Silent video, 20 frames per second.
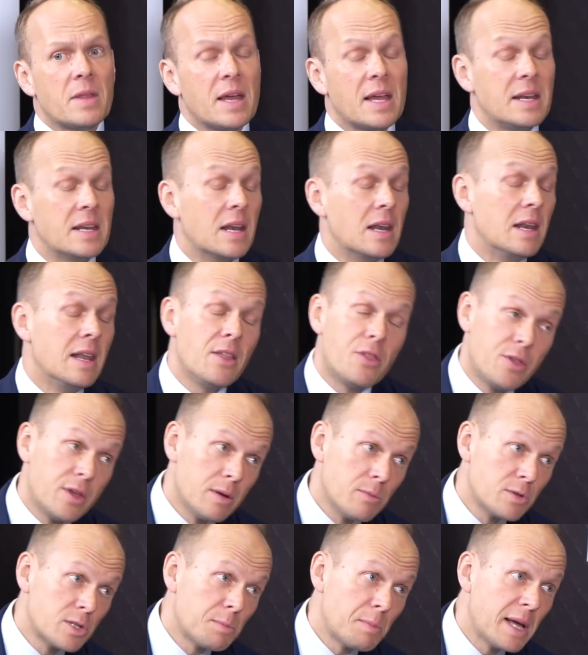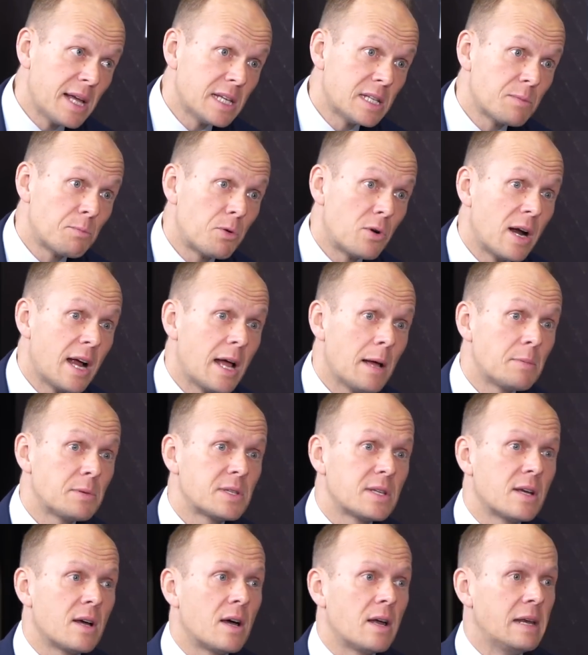In the lithium space,
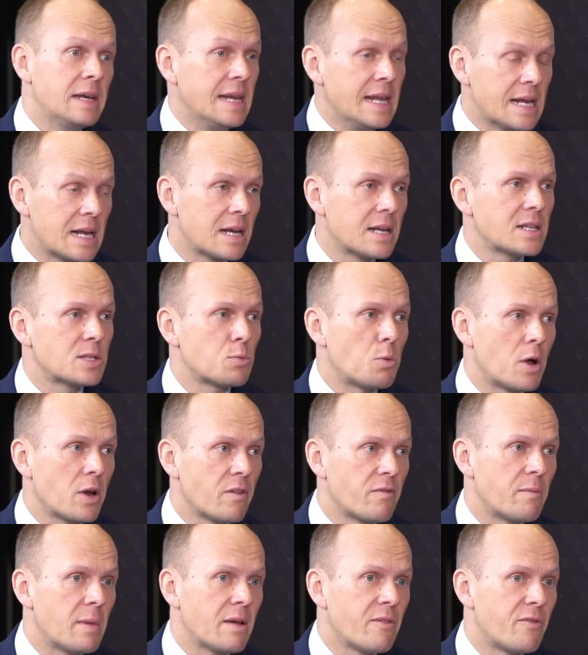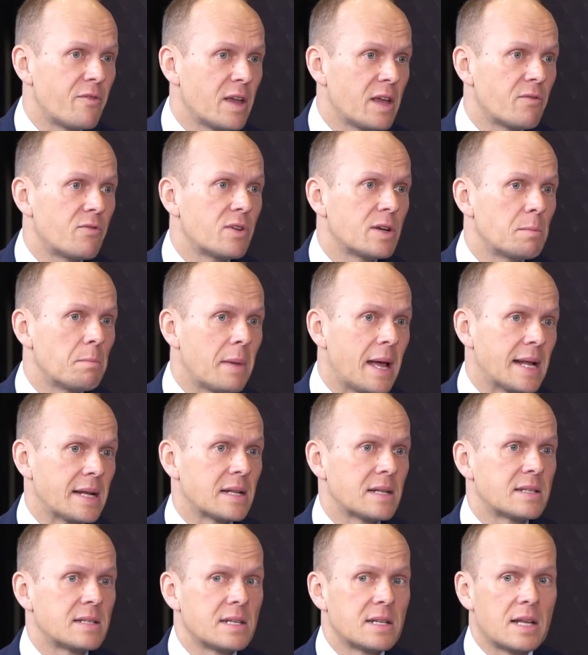perhaps, nickel is one of my favorite
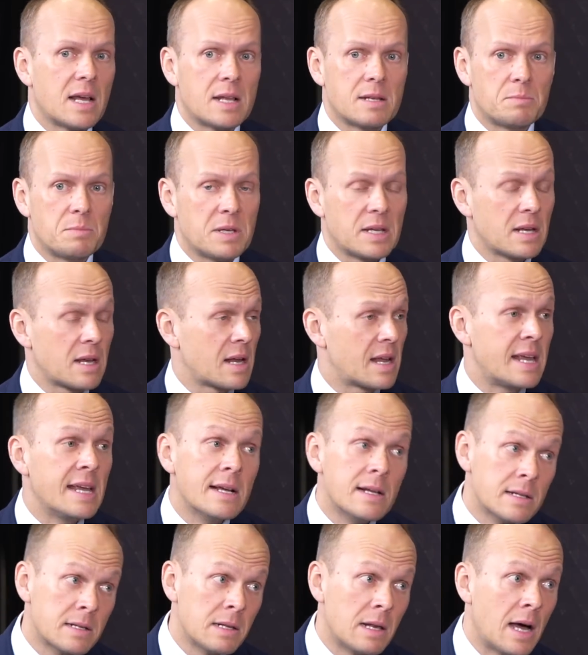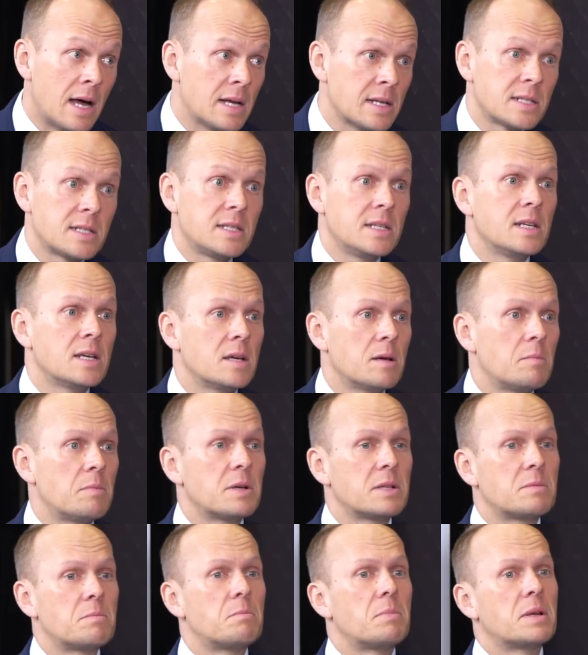metals. It has been killed last year,
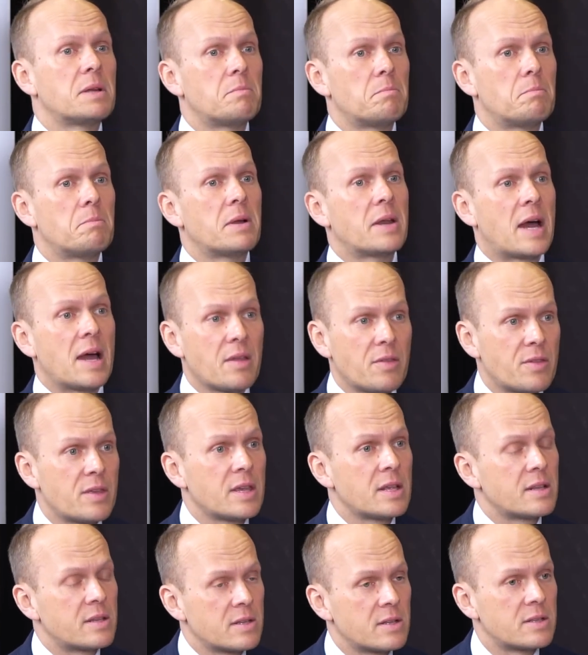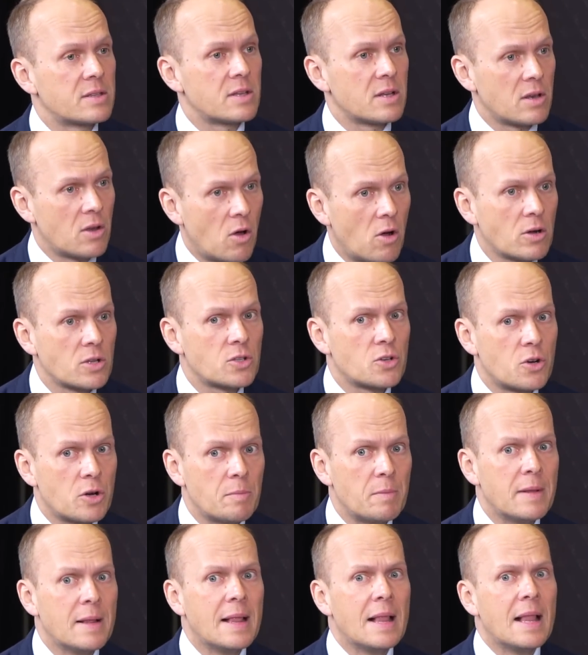but I think that the long-term